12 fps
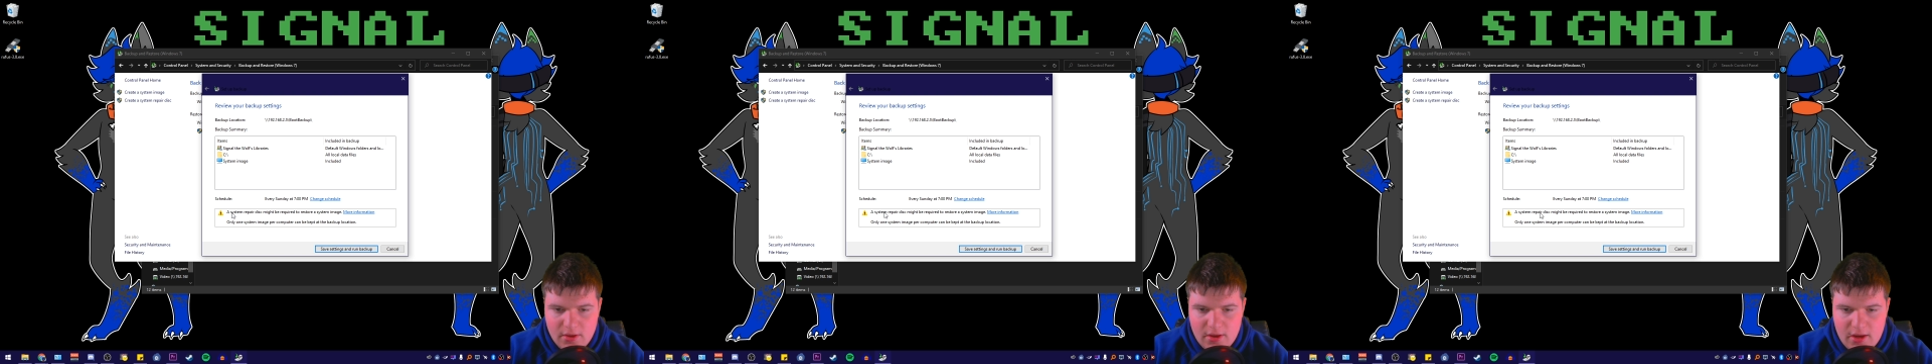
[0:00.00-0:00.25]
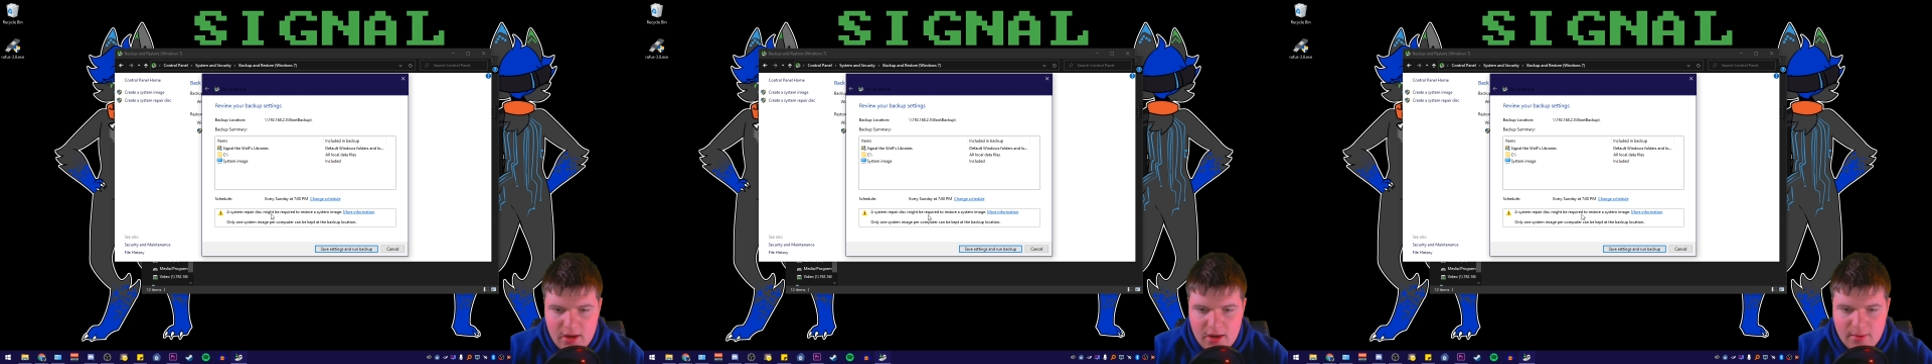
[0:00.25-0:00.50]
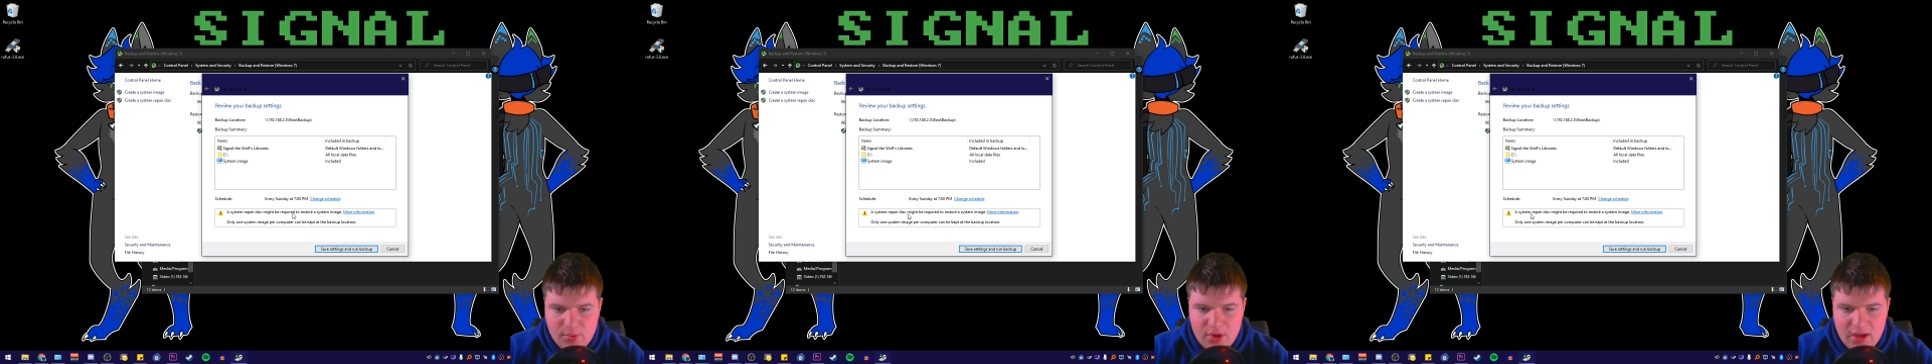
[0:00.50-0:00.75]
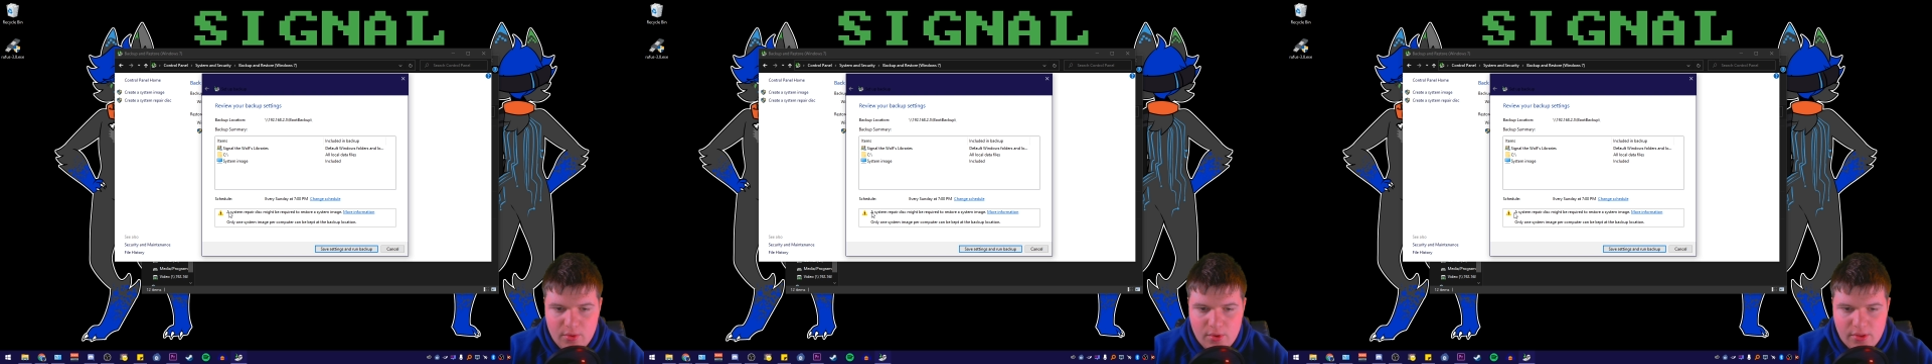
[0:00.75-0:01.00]
And I'm
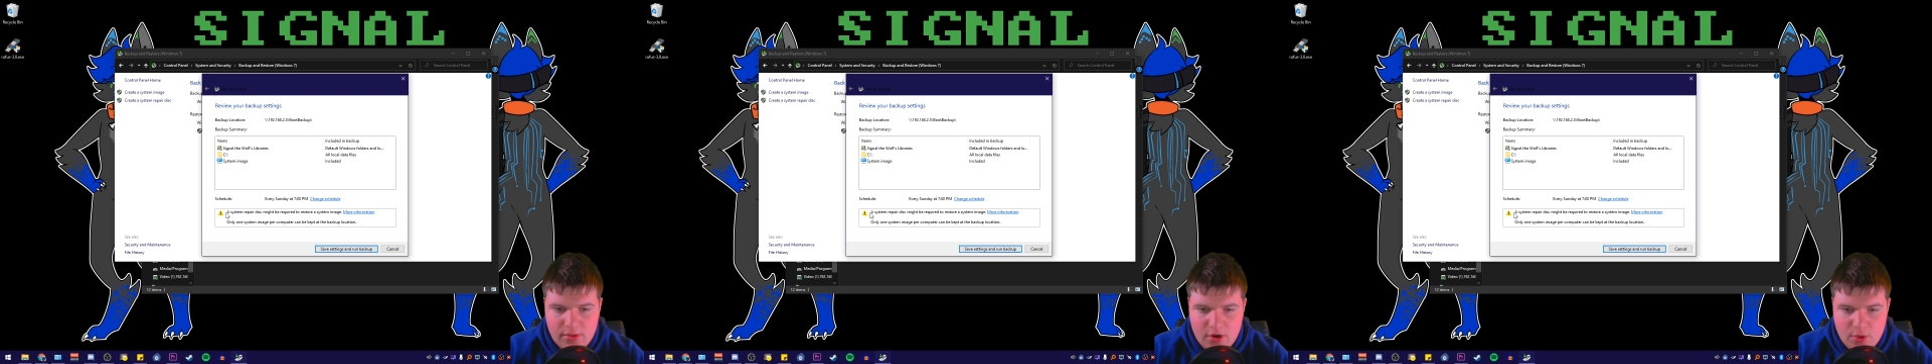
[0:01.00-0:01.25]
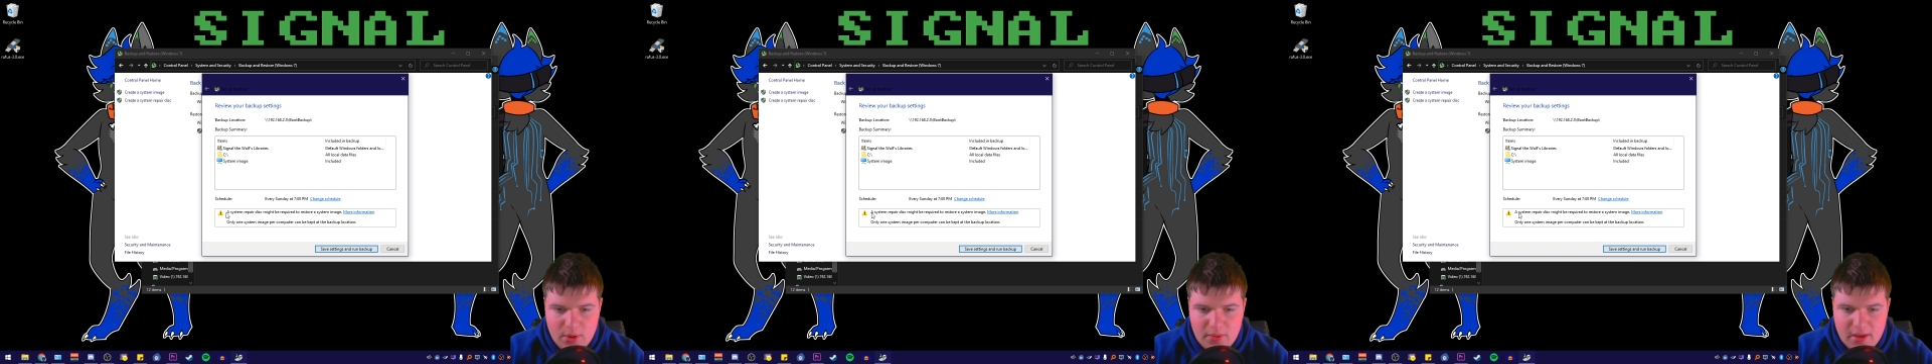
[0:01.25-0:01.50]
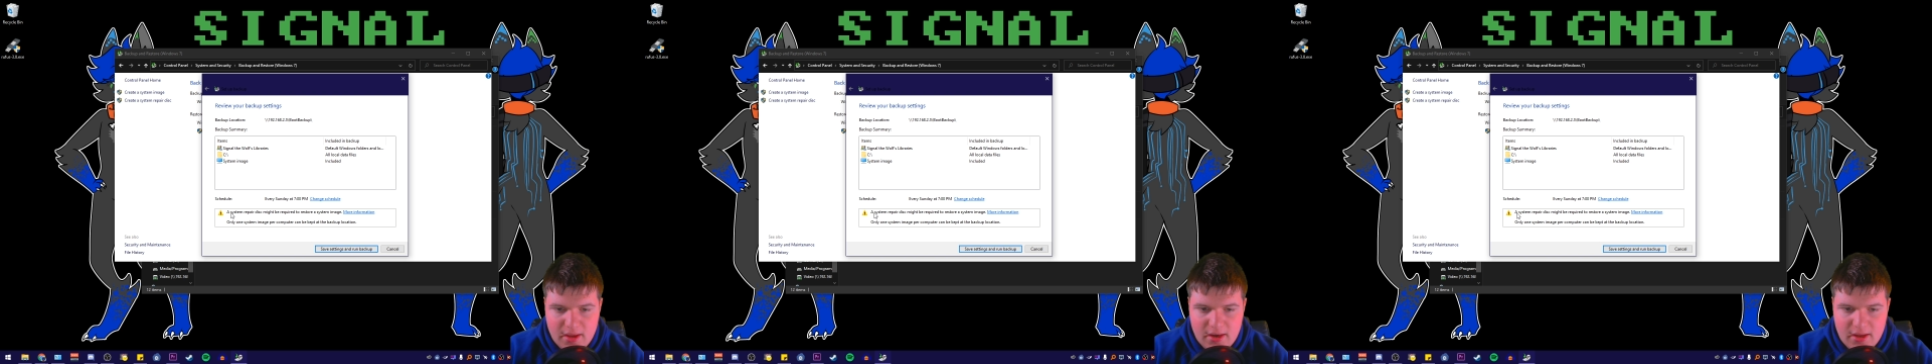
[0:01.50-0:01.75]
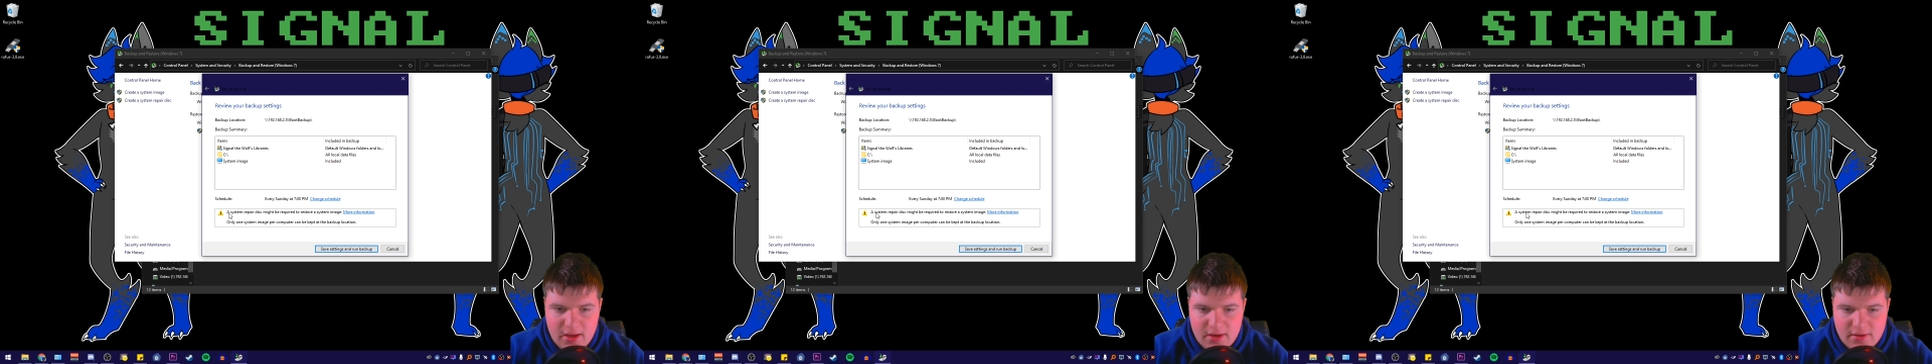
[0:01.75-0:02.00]
okay with knowing that
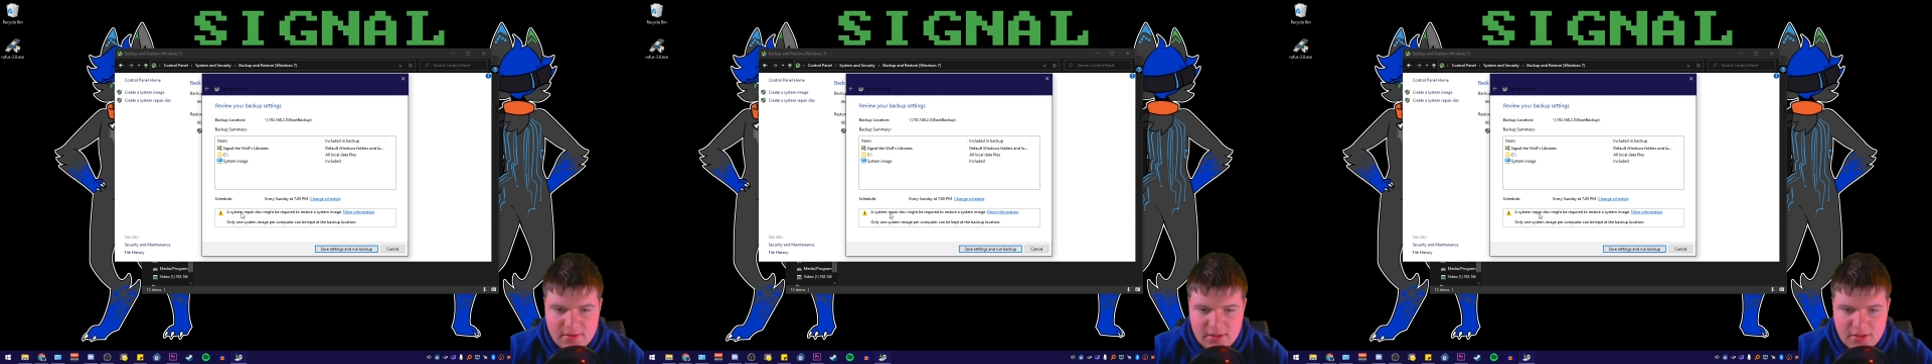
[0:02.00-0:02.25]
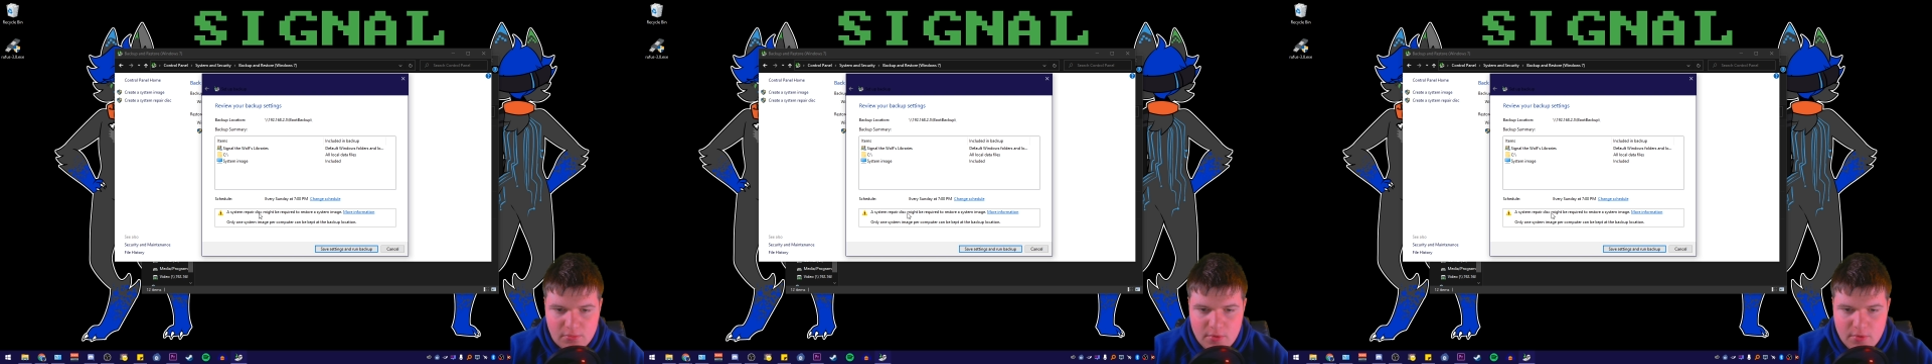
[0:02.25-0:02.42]
a system